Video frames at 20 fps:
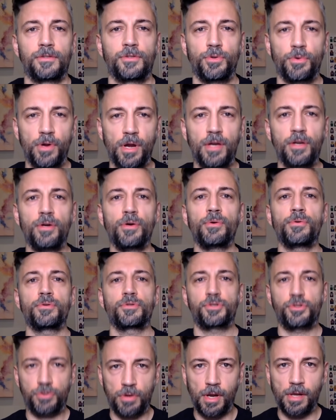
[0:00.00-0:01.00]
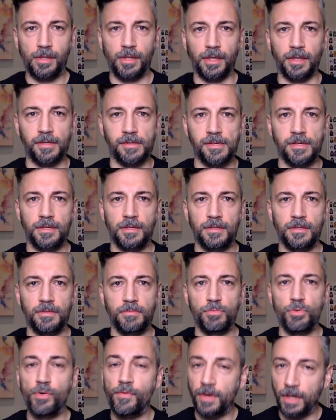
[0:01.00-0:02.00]
Toronto struggling.
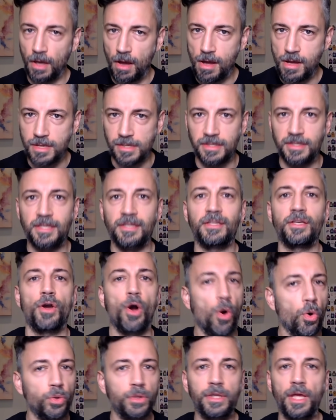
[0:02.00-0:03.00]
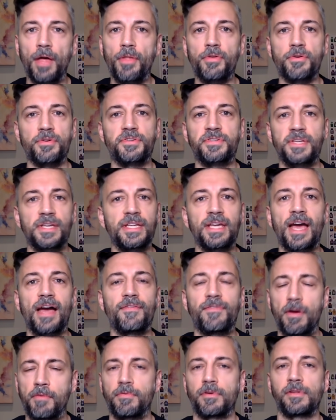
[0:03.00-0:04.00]
Moving on to the only other city
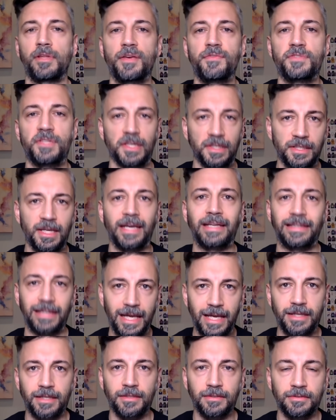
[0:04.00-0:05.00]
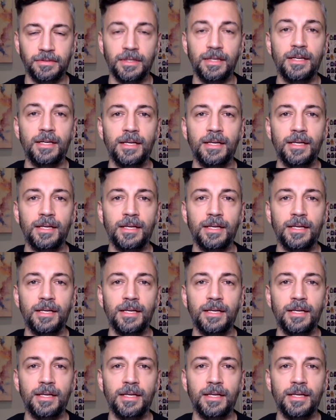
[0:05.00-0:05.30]
I've ever lived in, Atlanta.